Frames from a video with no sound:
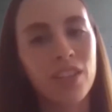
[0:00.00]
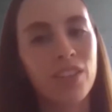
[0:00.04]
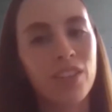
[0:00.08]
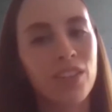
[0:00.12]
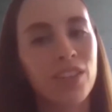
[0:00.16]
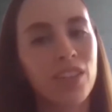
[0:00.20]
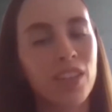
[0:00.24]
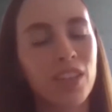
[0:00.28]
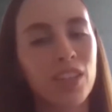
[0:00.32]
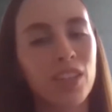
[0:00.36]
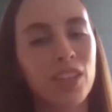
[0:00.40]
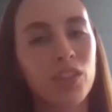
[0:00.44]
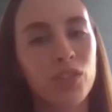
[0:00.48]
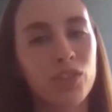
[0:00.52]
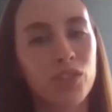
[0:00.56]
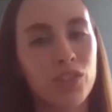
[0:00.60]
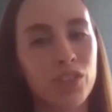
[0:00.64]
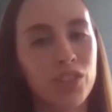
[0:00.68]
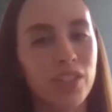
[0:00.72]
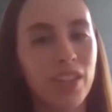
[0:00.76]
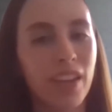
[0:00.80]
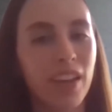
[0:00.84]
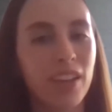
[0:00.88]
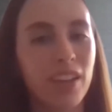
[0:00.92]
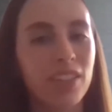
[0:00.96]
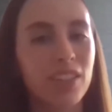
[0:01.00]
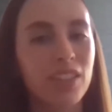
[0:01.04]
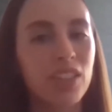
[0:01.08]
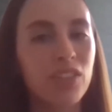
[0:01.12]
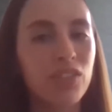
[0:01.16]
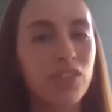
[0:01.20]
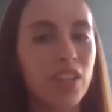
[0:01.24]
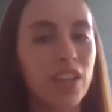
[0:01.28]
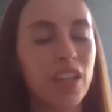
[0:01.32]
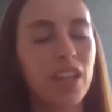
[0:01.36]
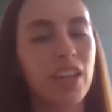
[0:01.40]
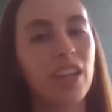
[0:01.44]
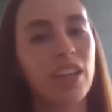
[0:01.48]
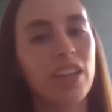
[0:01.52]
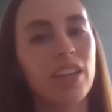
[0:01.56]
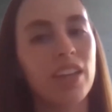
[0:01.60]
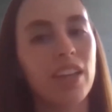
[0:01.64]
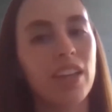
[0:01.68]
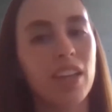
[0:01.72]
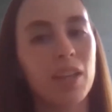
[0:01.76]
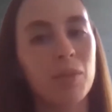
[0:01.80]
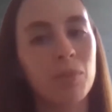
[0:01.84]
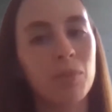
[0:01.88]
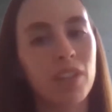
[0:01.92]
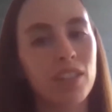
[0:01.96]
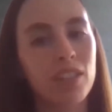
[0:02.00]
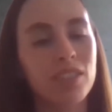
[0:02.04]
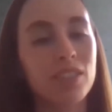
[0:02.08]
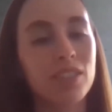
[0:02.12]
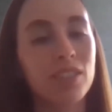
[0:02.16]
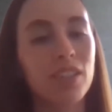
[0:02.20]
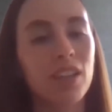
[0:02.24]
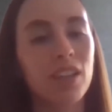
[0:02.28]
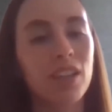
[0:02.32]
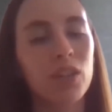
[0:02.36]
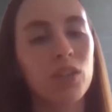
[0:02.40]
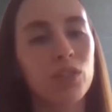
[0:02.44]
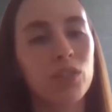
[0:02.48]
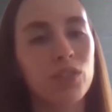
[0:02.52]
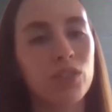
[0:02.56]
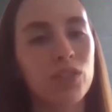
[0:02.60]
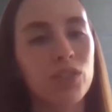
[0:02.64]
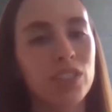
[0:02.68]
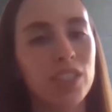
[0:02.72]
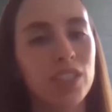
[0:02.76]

the user's activity in game, let's say user's